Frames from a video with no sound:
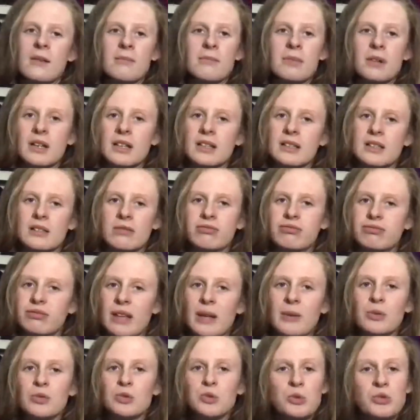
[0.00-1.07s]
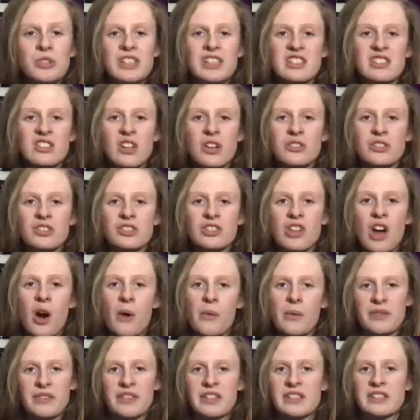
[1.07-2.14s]
but it was already slow to start
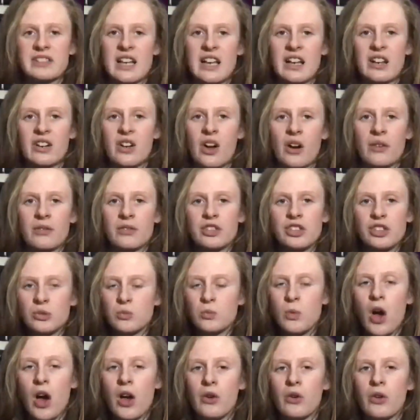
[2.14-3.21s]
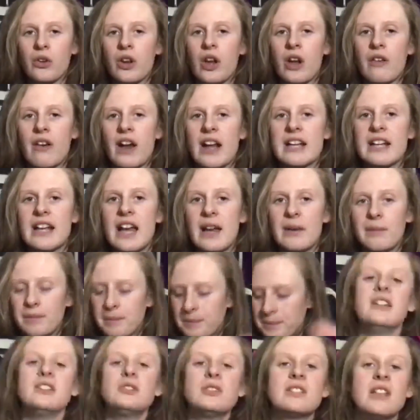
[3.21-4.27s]
with in the second half. We just weren't on our A game.
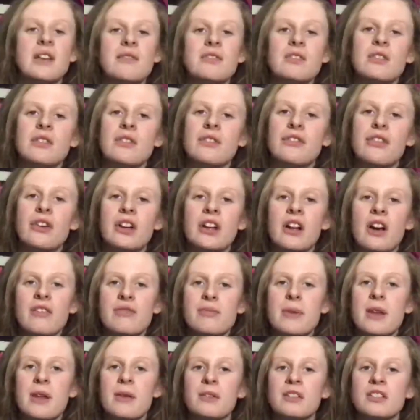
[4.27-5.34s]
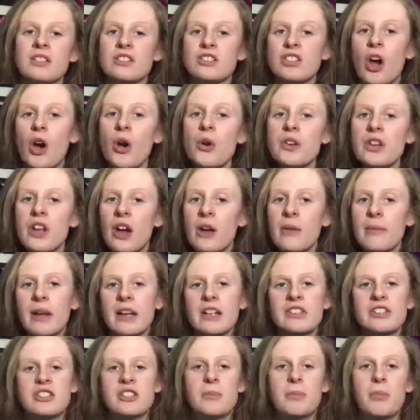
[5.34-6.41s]
This was evident in the 49th minute when Antonio
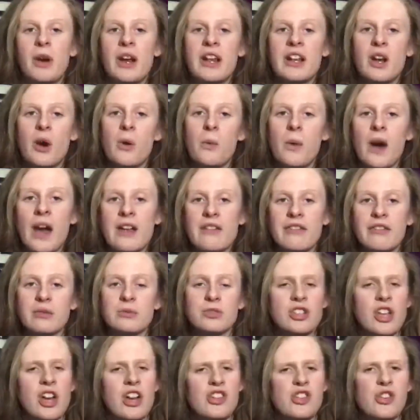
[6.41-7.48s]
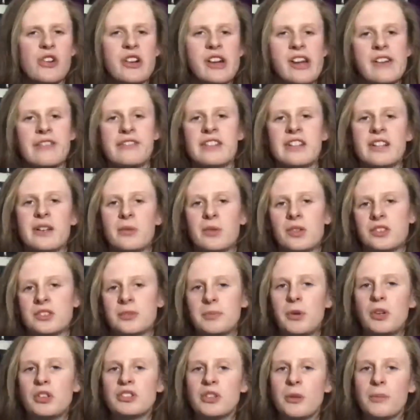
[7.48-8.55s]
managed to break away from Sergio, I think it was,
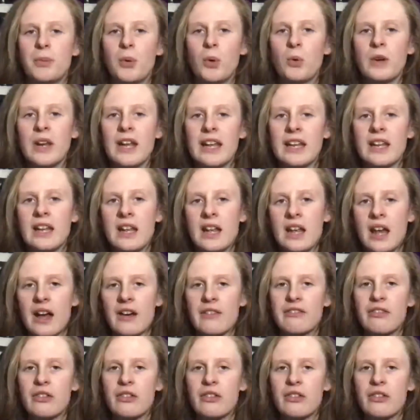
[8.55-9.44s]
puts a ball in, and